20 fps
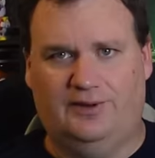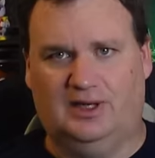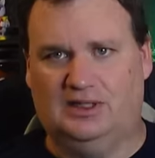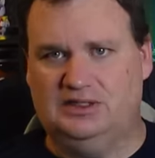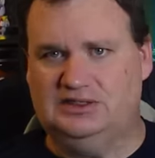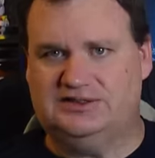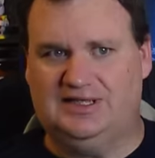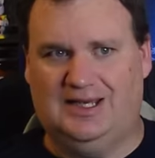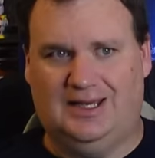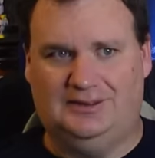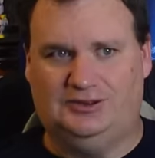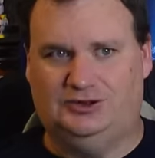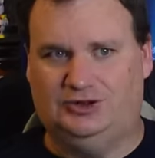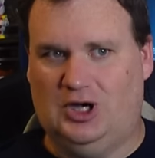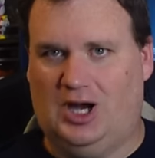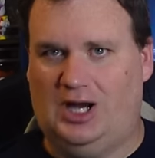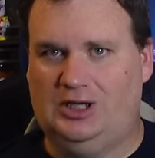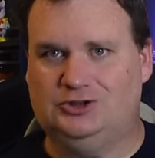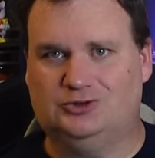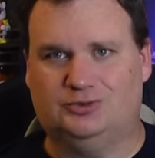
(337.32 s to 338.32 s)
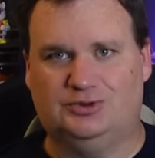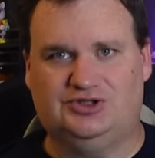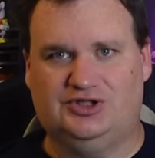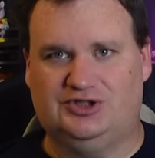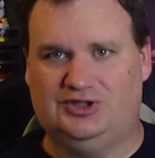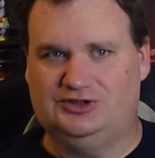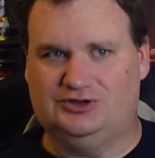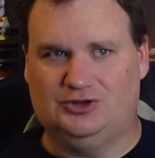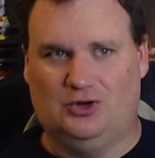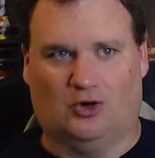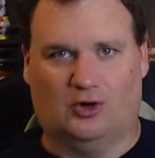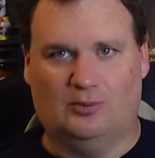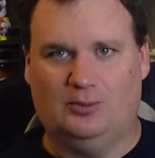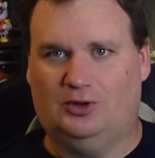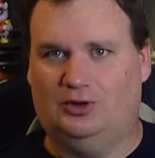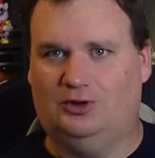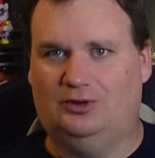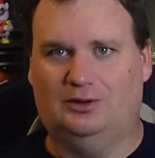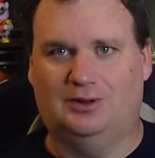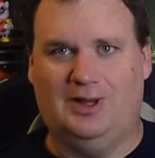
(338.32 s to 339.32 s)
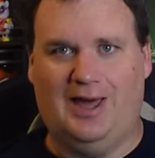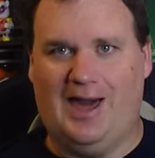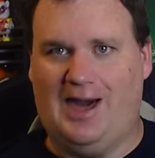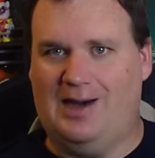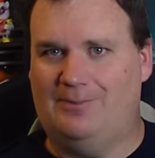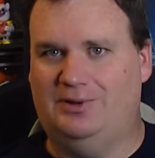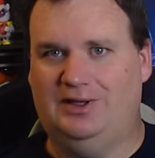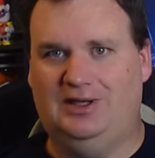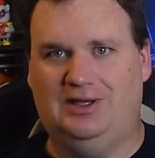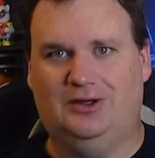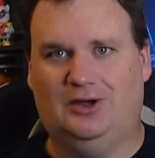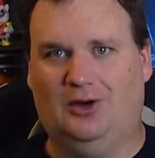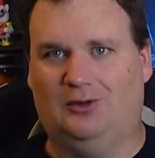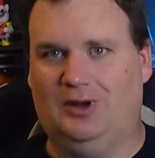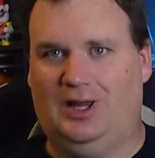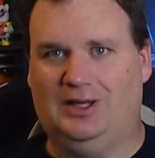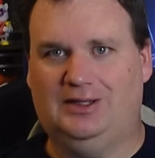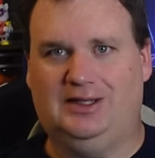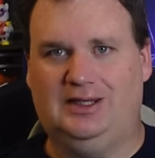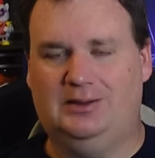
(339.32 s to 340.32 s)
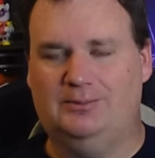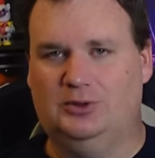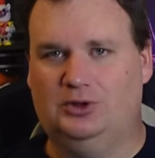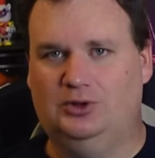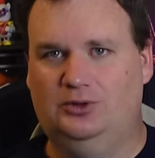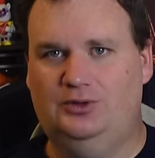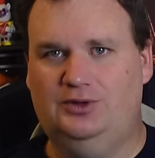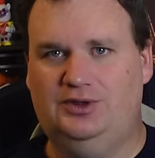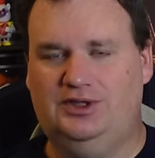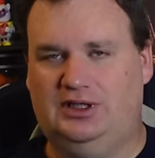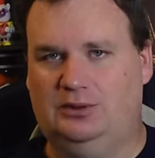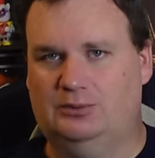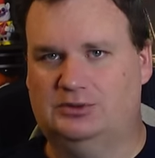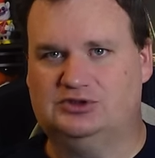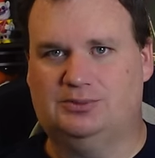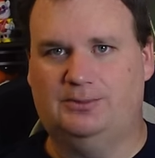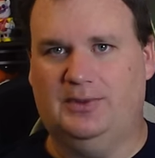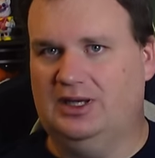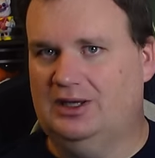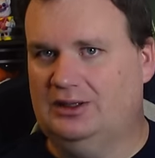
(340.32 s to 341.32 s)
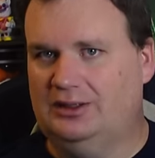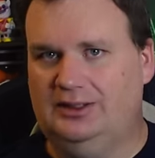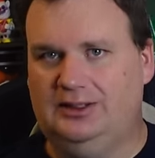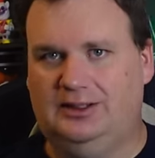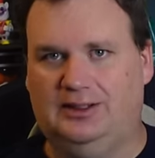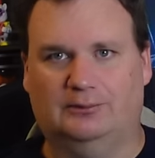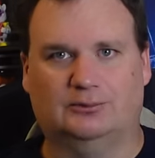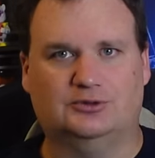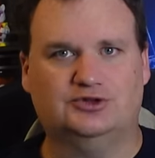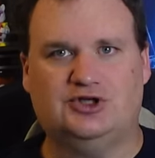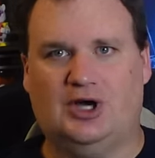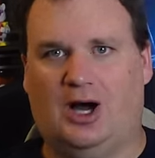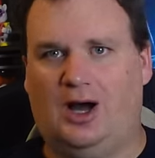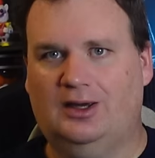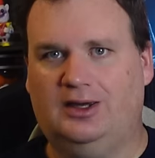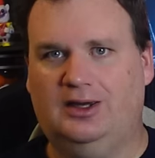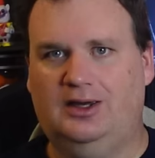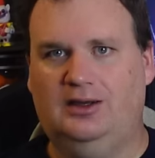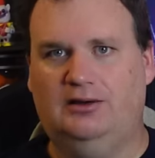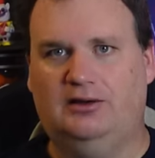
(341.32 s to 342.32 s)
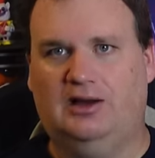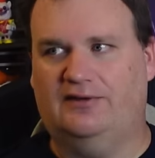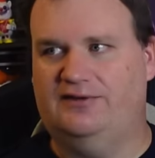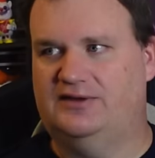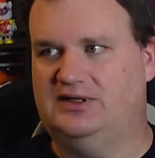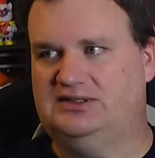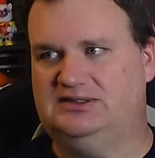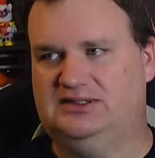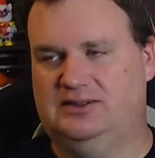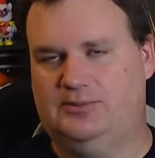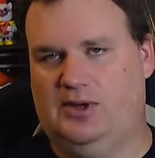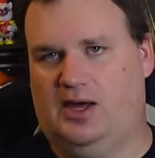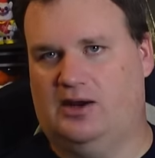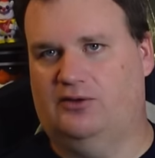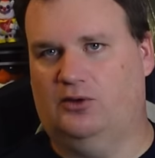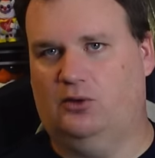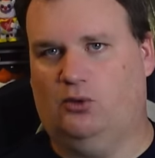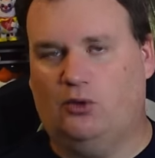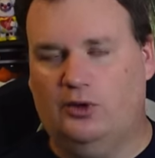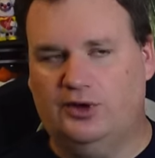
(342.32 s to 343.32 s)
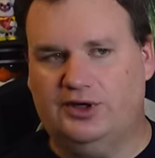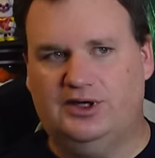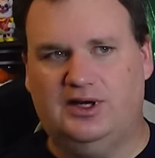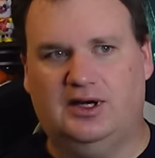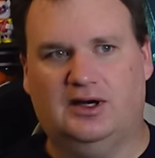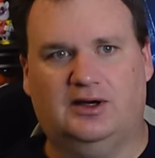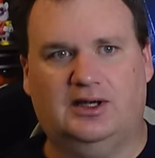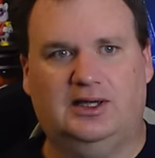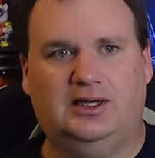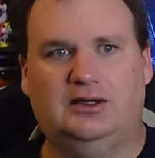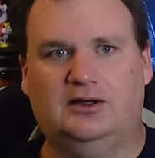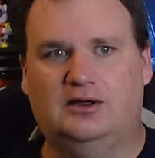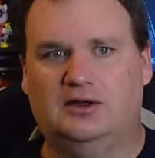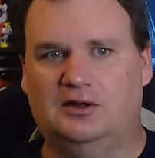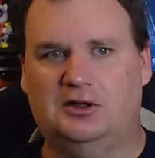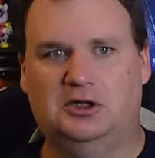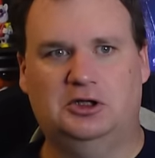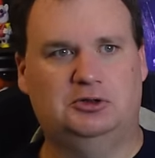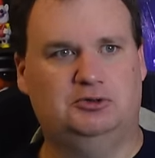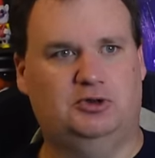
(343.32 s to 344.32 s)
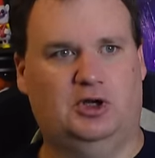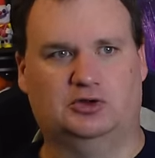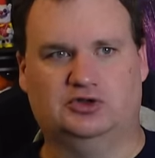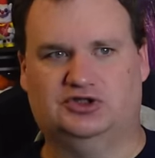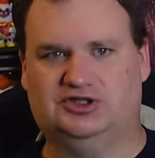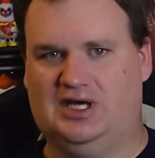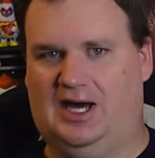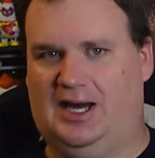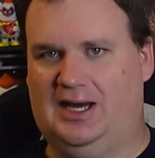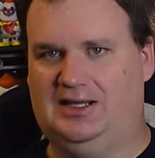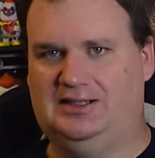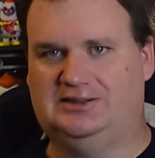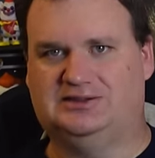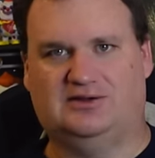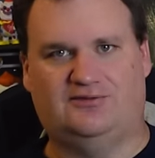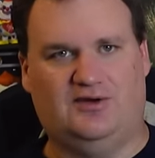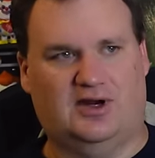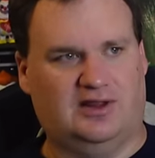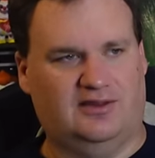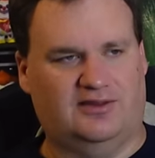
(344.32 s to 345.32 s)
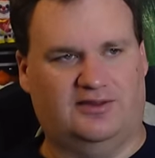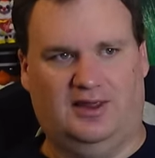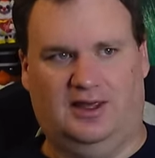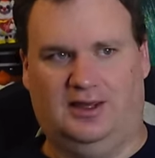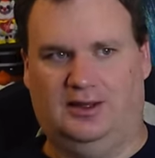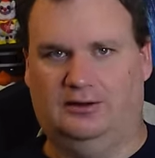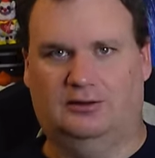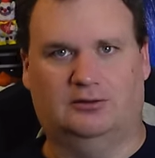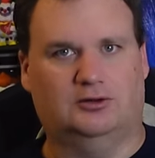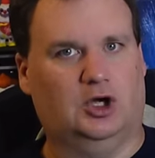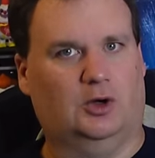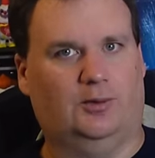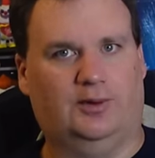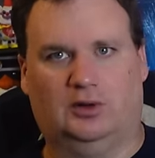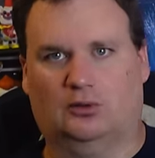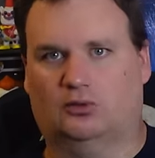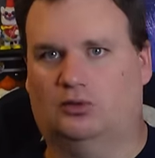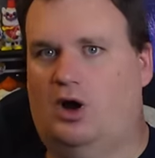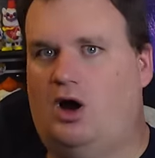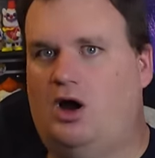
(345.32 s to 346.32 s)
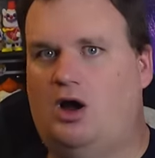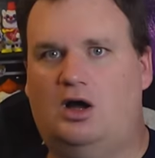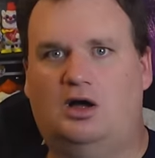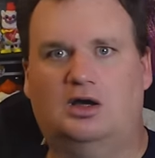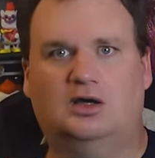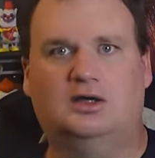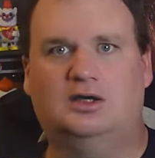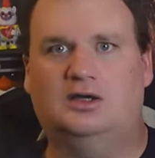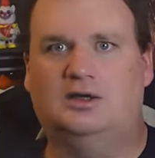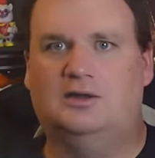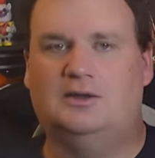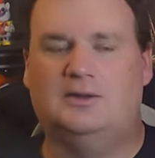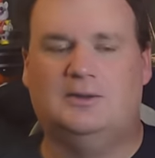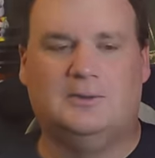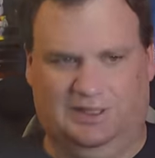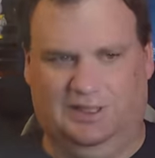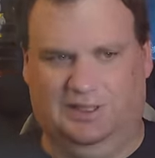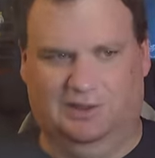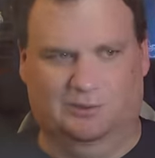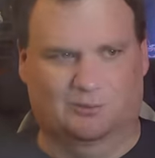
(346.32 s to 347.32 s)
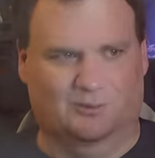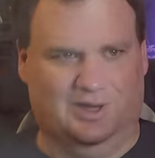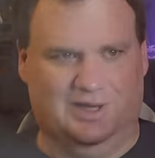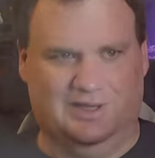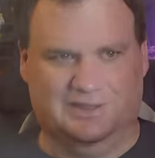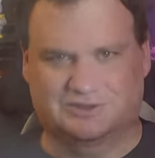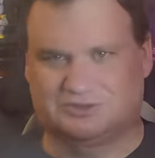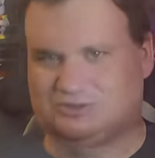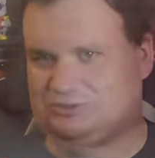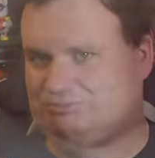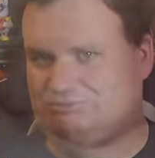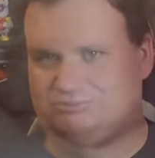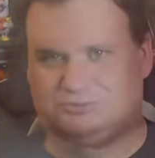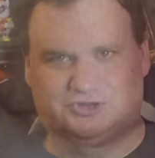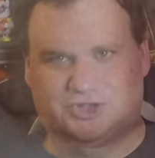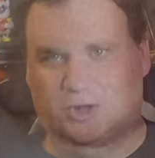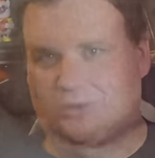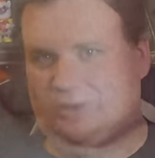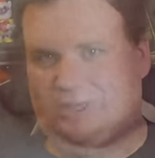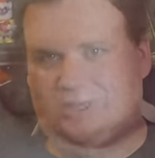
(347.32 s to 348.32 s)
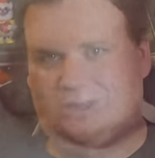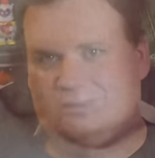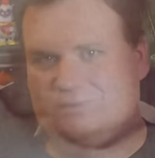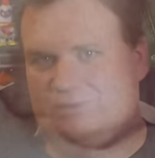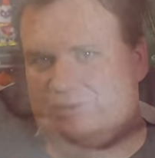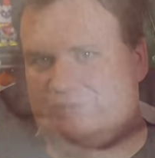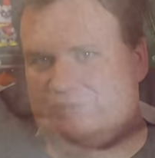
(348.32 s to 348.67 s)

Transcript: there said Josh was in his normal happy-go-lucky mood. He was mingling, he was talking, nothing seemed out of the ordinary, no signs of anything going wrong. He was joking with